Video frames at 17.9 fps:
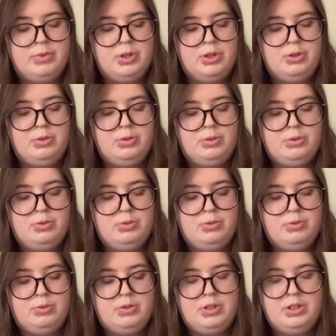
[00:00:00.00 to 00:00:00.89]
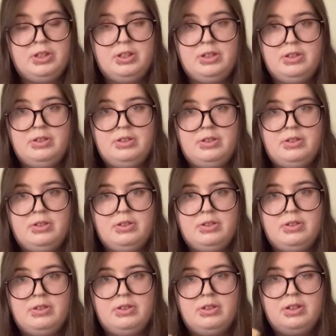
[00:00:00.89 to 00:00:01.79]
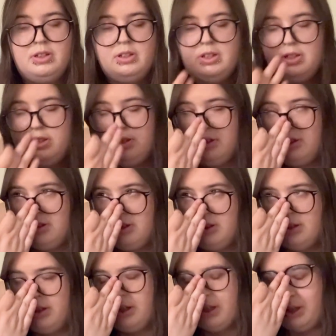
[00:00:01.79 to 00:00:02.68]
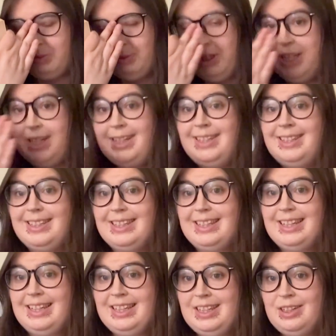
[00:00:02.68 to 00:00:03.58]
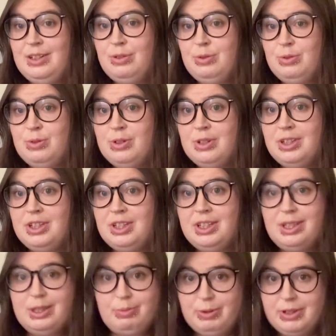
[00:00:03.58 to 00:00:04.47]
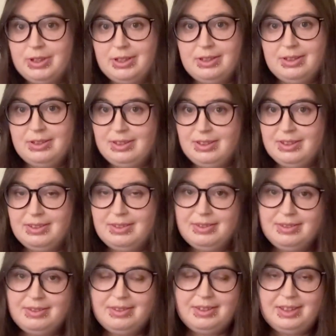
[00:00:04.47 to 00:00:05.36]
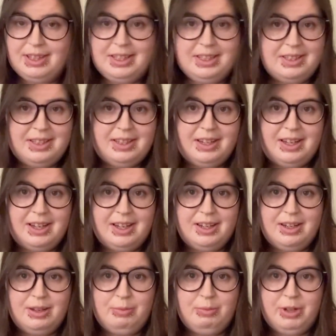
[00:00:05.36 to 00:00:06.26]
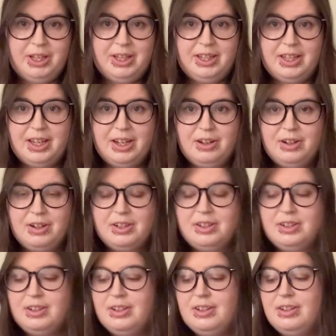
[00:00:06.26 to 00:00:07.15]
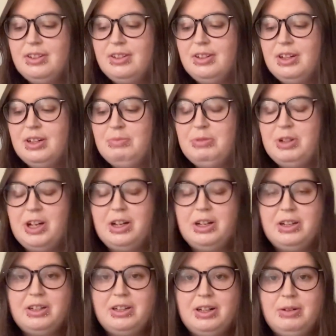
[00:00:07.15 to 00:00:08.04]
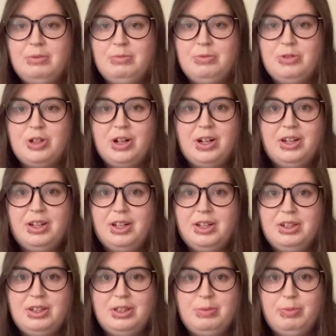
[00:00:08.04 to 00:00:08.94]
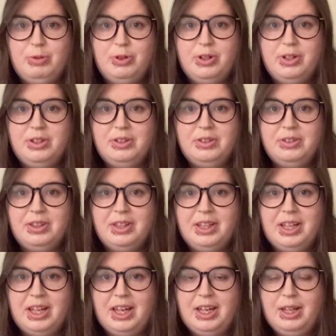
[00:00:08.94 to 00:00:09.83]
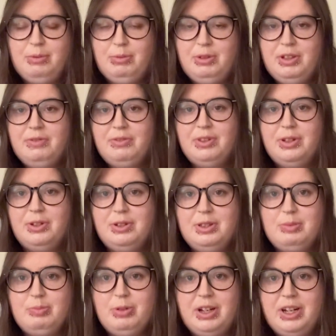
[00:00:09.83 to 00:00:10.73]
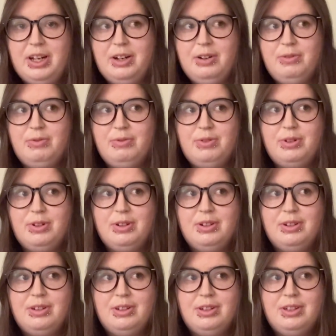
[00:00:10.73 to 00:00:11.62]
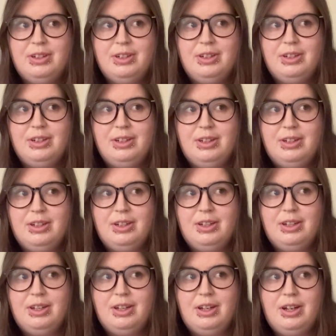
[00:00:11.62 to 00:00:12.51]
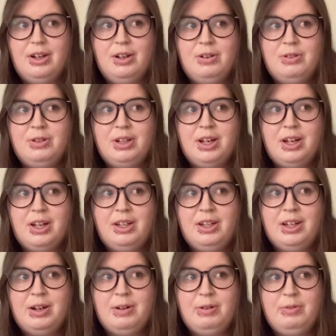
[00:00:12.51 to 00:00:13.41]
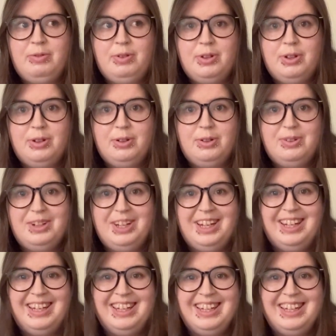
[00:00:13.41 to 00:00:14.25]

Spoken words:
who is, he's in Origins, but he's not a main character. I'm trying not to spoil the game, even though it's been out for, oh god, now I feel old.